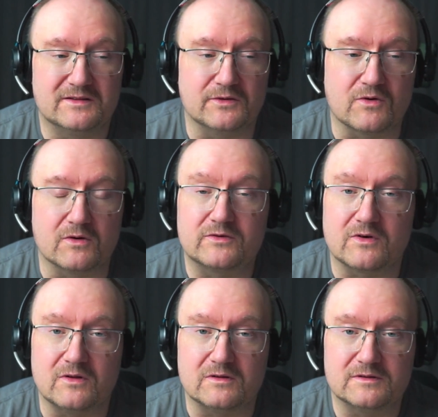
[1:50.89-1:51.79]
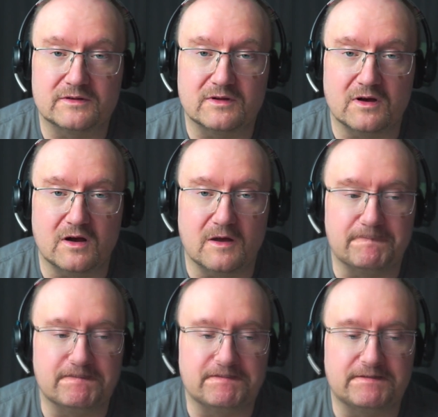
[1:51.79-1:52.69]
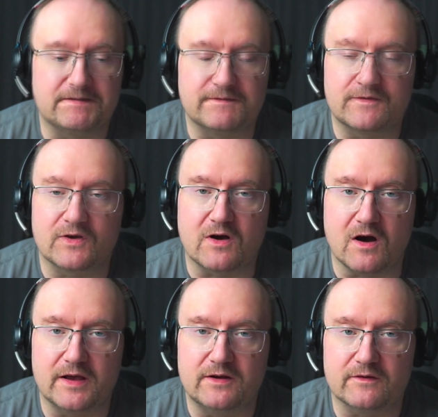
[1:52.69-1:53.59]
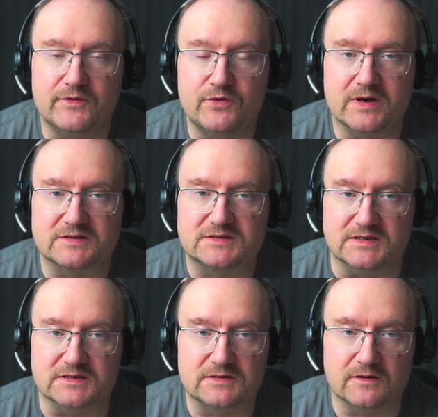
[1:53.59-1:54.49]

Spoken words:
to control the different kind of nuances